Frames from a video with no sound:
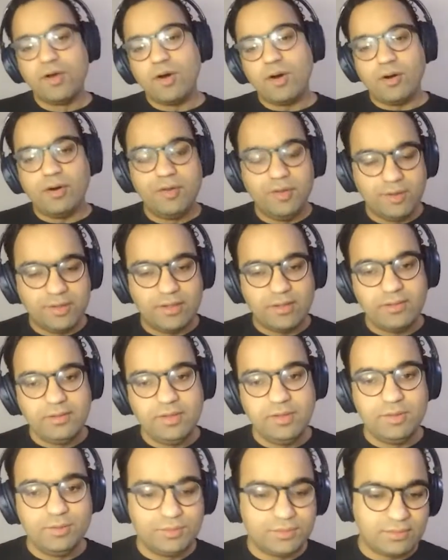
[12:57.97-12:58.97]
or you can
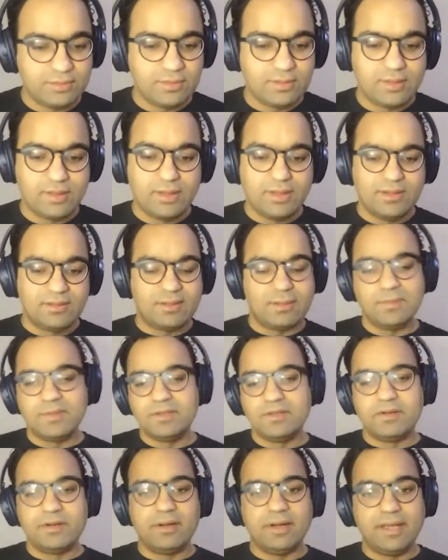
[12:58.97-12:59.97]
use some
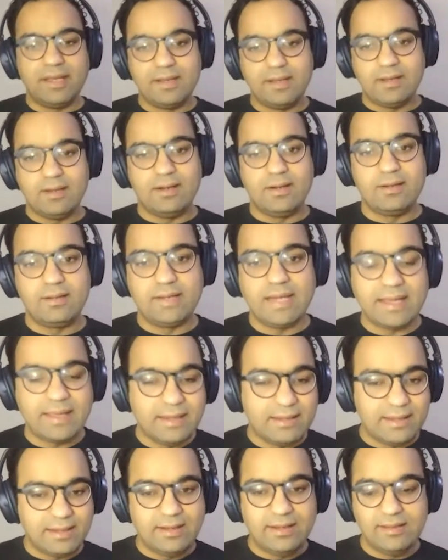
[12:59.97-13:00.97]
other like
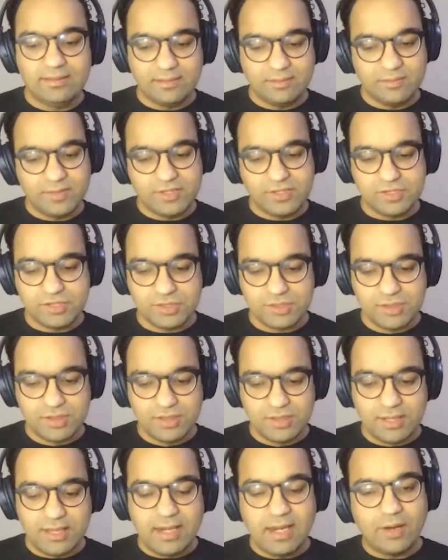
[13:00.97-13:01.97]
tagging techniques in which
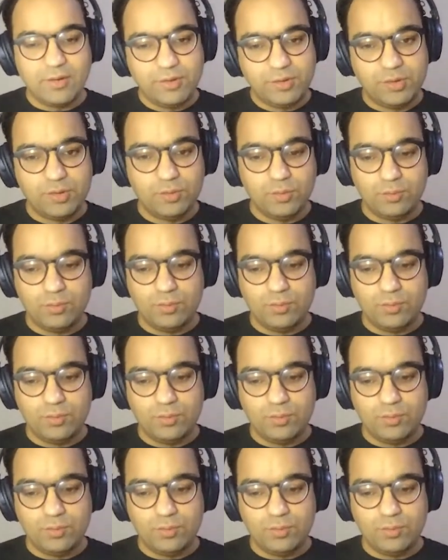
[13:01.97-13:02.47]
allow you to